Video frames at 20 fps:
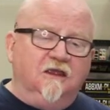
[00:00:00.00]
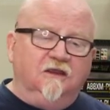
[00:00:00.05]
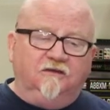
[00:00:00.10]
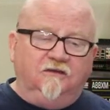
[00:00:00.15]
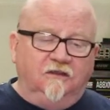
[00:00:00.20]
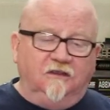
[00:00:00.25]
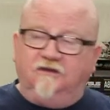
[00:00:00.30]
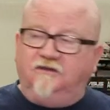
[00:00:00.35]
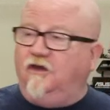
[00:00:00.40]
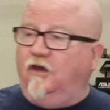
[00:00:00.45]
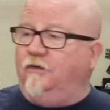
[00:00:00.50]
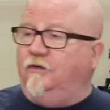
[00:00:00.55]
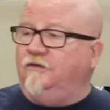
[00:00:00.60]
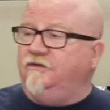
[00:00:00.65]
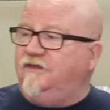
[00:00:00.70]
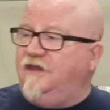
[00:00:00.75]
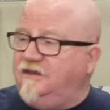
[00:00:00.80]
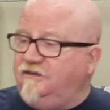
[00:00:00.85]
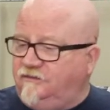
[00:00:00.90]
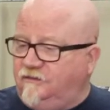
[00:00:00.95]
to the Total
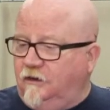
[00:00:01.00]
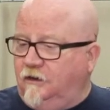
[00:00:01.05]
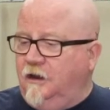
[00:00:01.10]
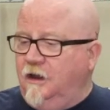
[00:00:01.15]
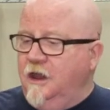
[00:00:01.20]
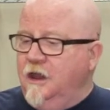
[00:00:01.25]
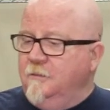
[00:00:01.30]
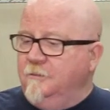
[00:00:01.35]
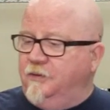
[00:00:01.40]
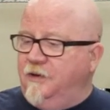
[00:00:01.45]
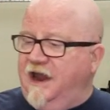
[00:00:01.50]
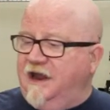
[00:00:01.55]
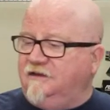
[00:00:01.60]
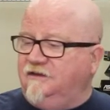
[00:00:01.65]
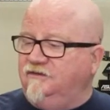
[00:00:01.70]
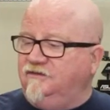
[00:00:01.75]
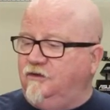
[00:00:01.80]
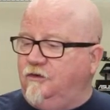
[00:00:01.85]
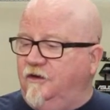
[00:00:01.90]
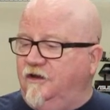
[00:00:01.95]
Tester
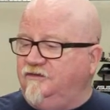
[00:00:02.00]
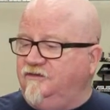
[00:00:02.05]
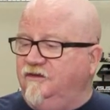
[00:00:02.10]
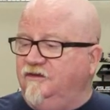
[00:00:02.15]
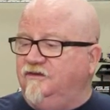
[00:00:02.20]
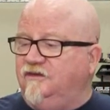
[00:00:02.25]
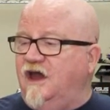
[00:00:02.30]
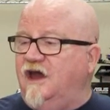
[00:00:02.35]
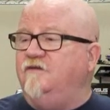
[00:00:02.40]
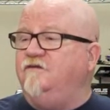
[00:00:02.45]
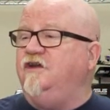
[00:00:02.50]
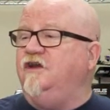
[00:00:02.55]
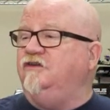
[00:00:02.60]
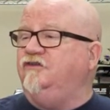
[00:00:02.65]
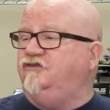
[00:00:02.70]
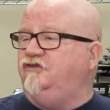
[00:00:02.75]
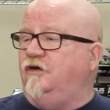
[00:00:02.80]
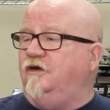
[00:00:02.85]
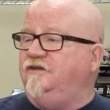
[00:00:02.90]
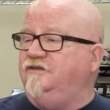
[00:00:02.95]
practice questions of your
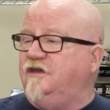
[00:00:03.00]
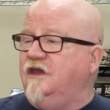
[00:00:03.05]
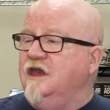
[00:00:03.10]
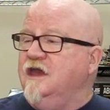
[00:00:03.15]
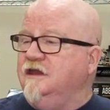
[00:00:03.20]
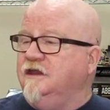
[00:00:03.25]
choice.